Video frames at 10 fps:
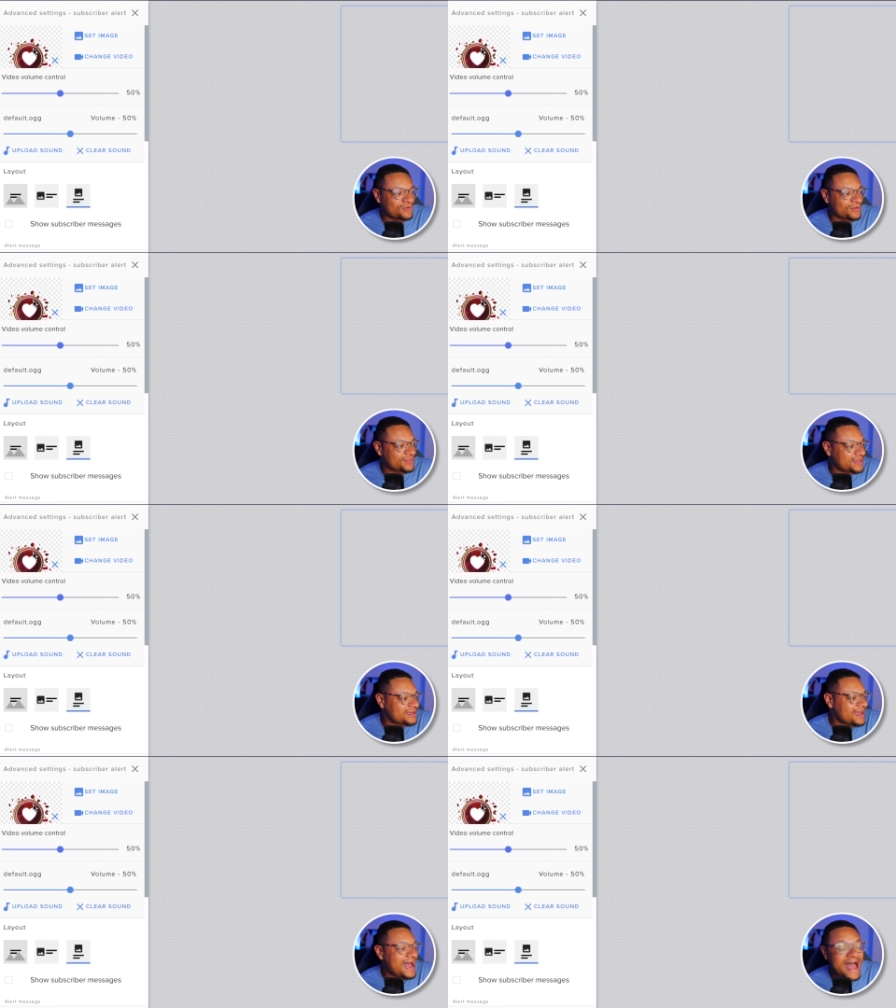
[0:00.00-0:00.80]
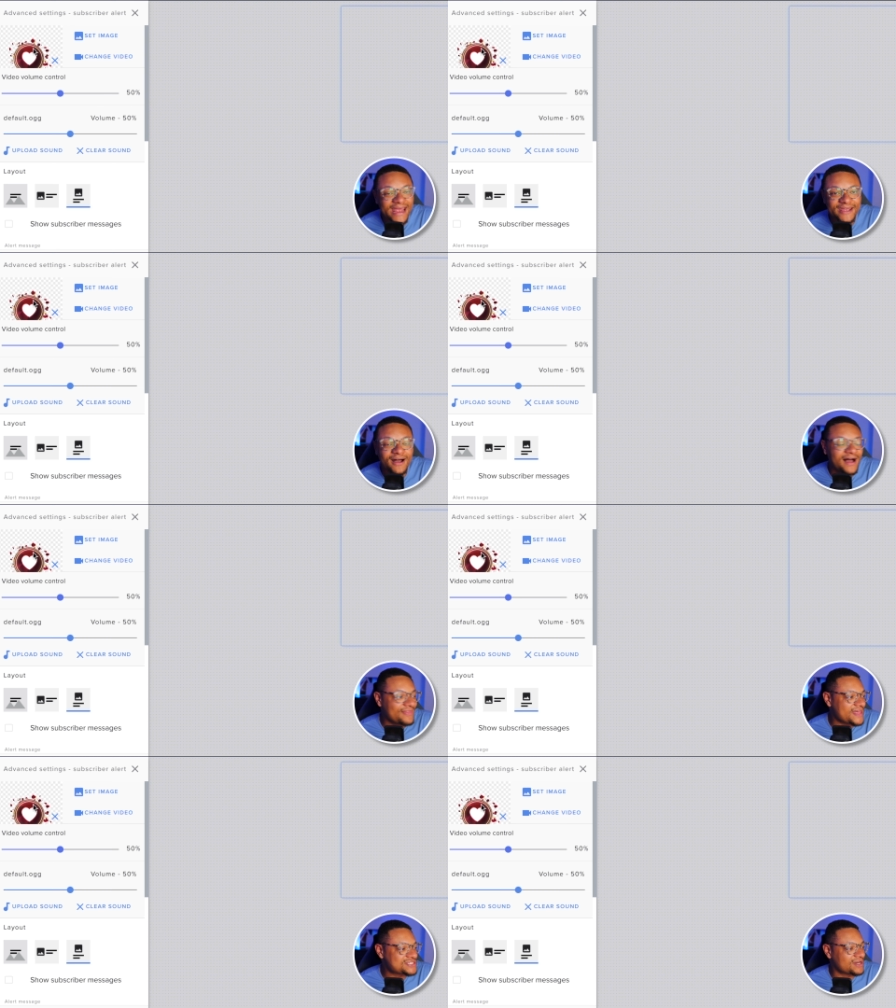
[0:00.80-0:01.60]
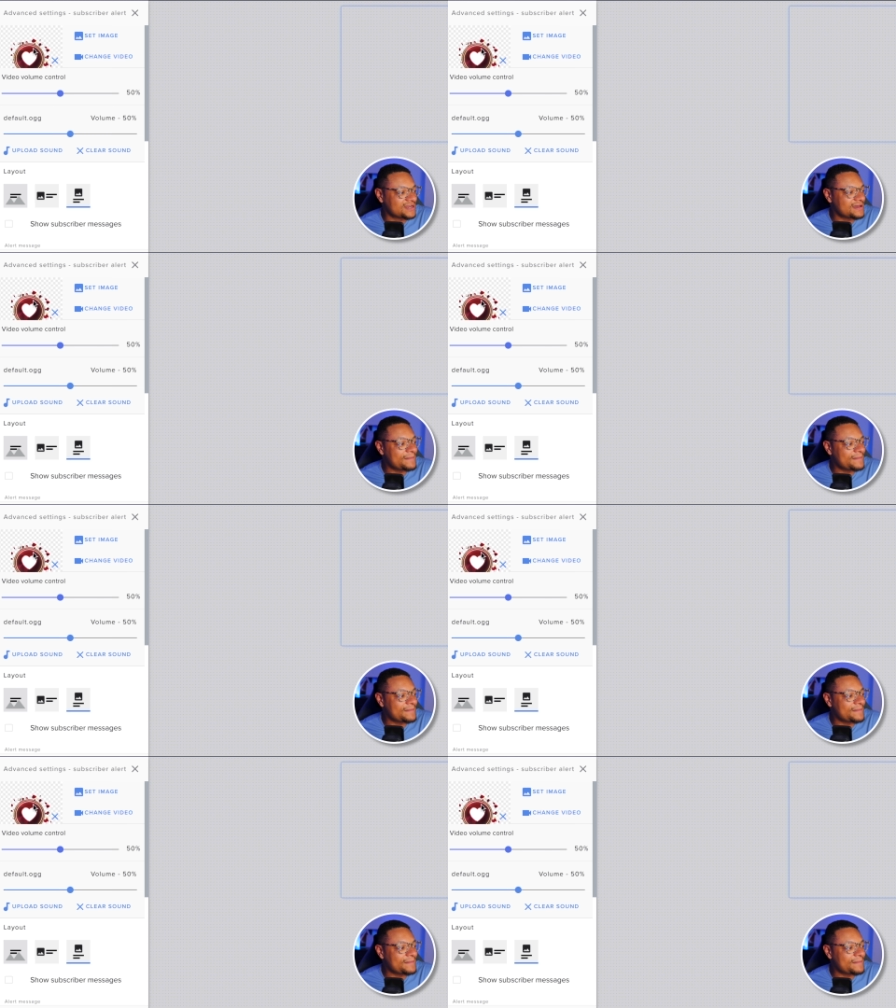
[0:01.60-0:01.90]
or the icon that's gonna